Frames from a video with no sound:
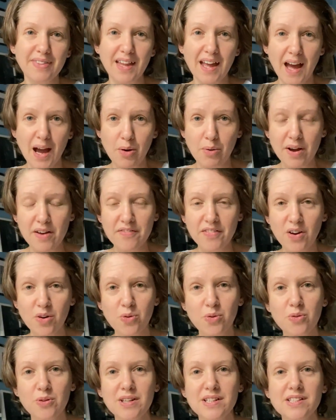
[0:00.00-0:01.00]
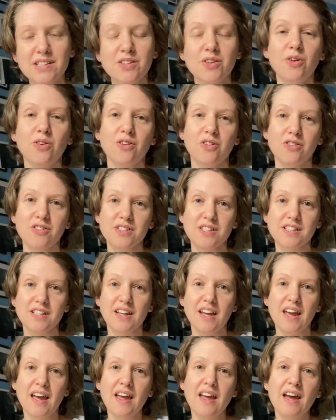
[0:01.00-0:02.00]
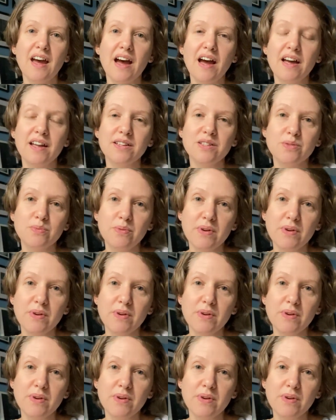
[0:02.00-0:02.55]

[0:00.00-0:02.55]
However, all is not lost. And